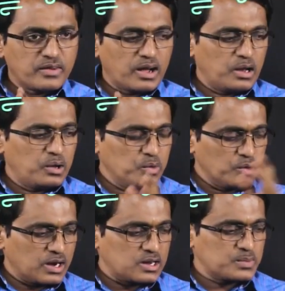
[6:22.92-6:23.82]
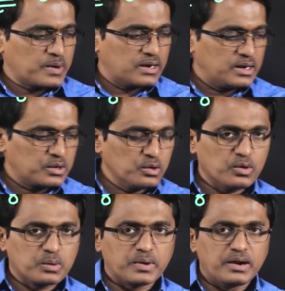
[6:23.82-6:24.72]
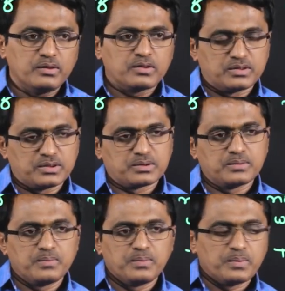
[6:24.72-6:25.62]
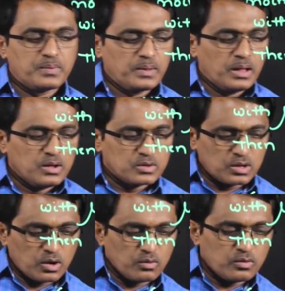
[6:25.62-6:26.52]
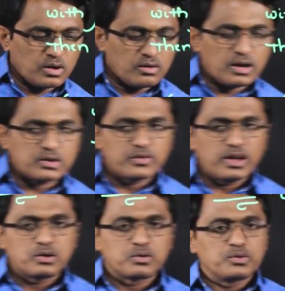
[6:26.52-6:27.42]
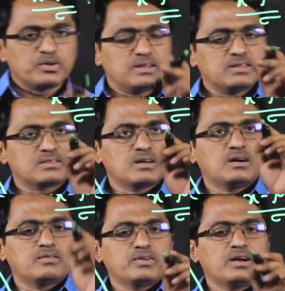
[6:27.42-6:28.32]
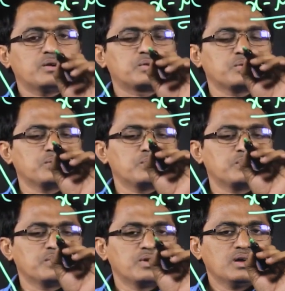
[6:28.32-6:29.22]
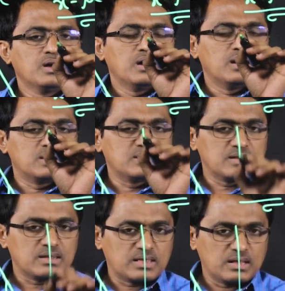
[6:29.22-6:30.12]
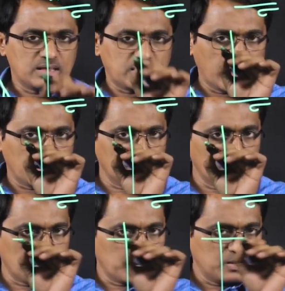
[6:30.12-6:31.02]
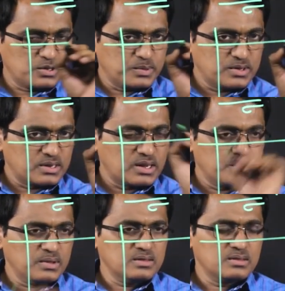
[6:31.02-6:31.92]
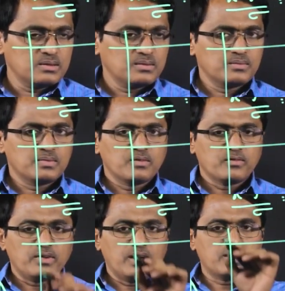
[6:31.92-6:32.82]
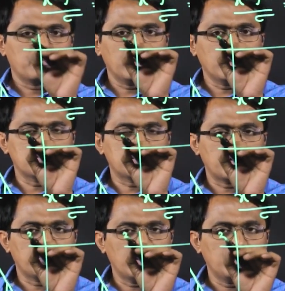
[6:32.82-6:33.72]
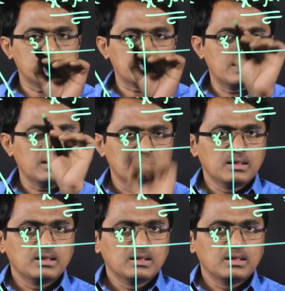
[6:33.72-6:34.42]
value corresponding to 1.10. So, now what we have to do is we have to take the normal distribution tables where we will have z values here.